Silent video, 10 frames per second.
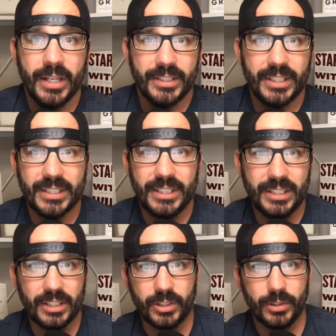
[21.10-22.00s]
16th
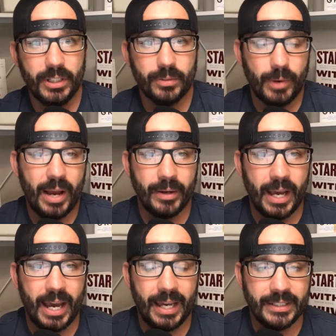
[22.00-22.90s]
to 30th round
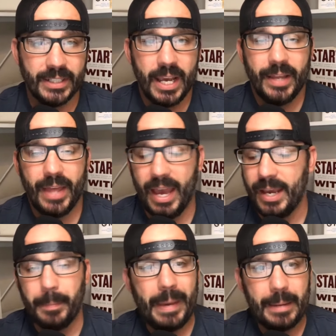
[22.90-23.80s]
guys that,
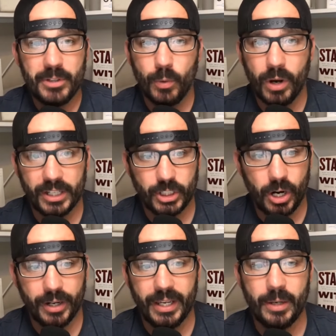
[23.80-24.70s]
hey, maybe you want to
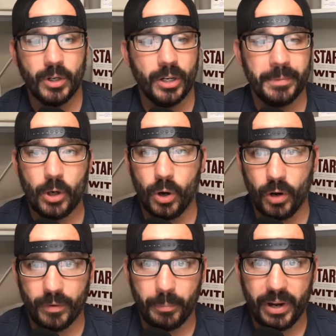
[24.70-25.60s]
target. We're going to be going
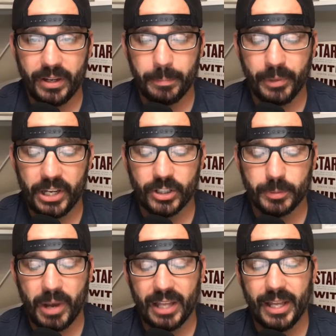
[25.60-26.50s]
over player
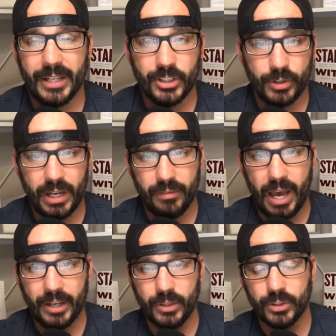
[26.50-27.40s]
spotlights, trade
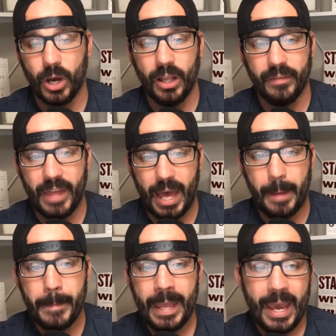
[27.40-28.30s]
values, all of
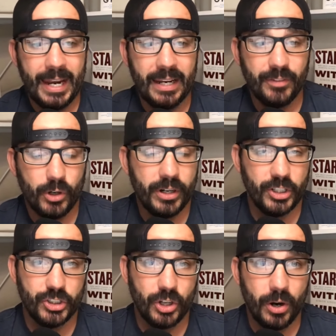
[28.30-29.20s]
that. And then if you're in a
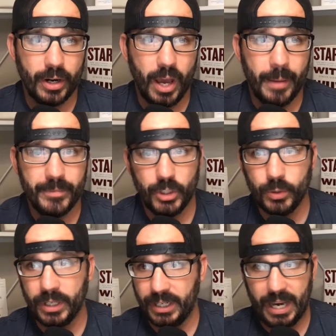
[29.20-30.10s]
startup, you
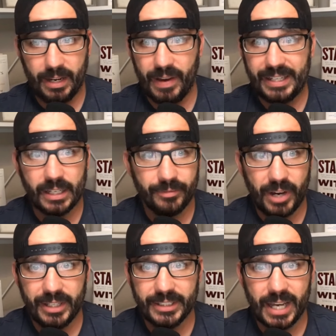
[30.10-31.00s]
can kind of
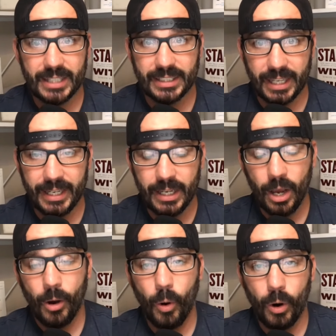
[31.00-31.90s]
identify these guys late.
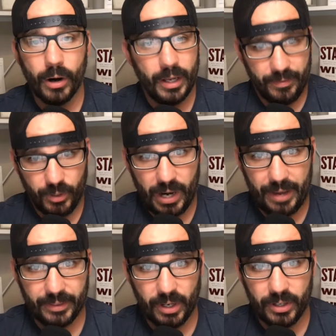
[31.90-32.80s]
Or if you're
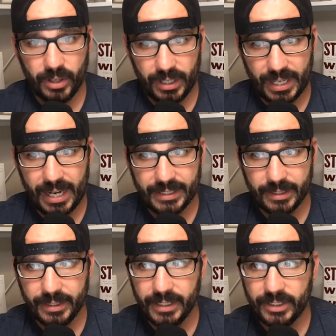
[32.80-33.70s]
out there and you're in a dynasty
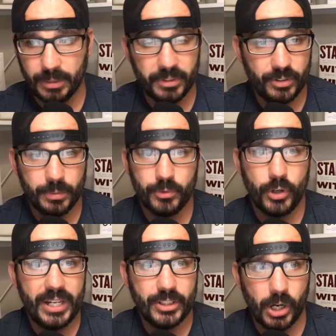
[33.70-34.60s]
league, some
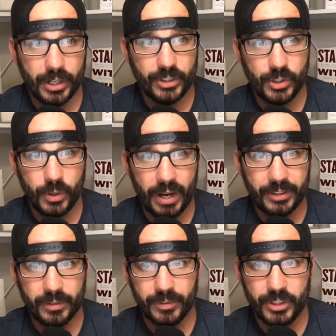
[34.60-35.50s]
trade targets, you can go out
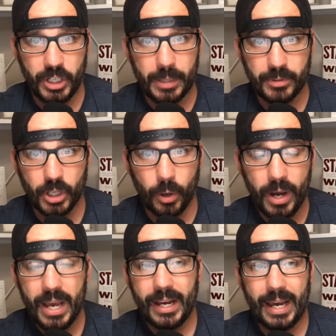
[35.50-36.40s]
there for cheap. So
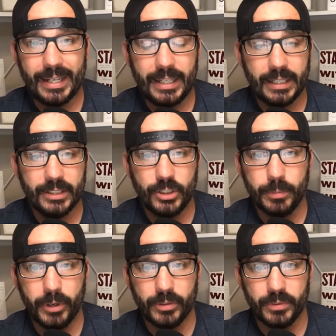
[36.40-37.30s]
kind of killing two
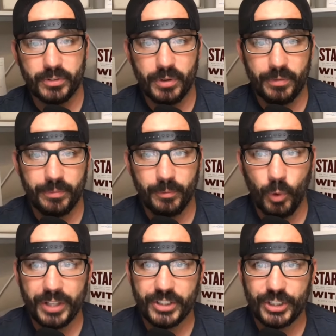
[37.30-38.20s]
birds with
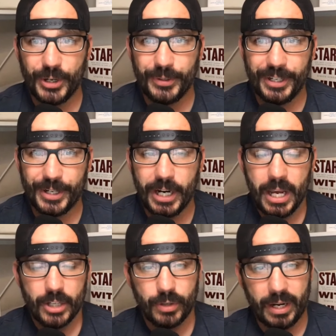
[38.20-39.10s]
one stone here,
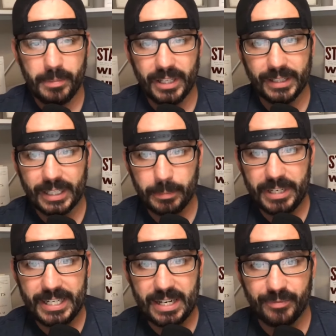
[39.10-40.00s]
trying to be a little
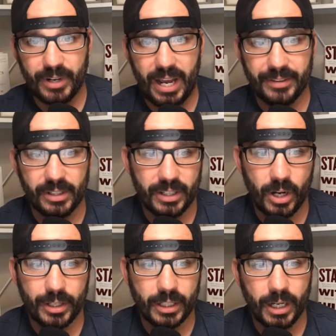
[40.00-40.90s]
bit different out there than
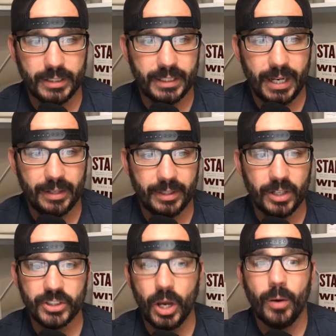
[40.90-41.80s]
all the content out there.
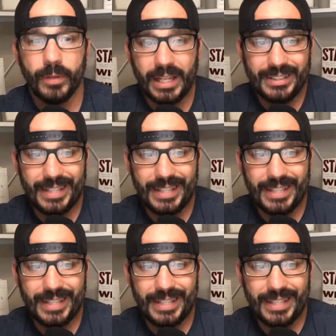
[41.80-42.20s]
So let's